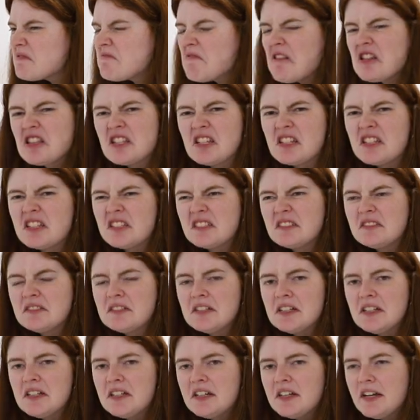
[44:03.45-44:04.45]
Wasn't...
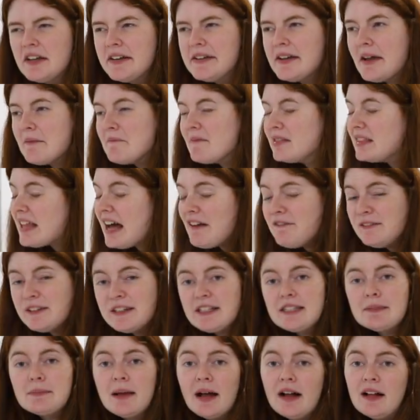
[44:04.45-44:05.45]

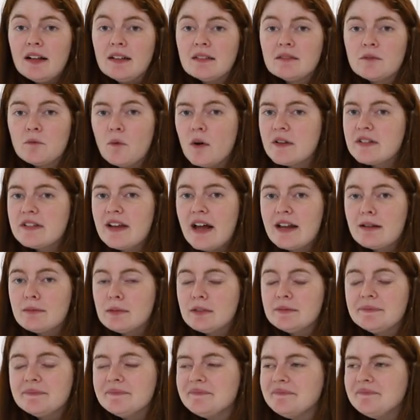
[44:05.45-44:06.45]
Lovely smell. Wasn't
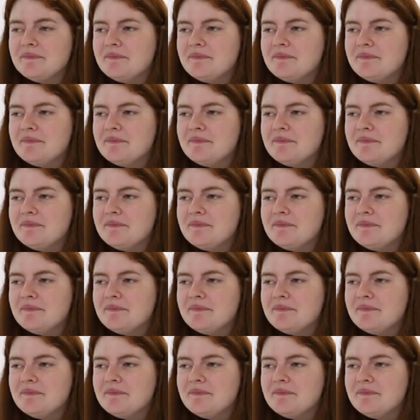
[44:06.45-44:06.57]
edible.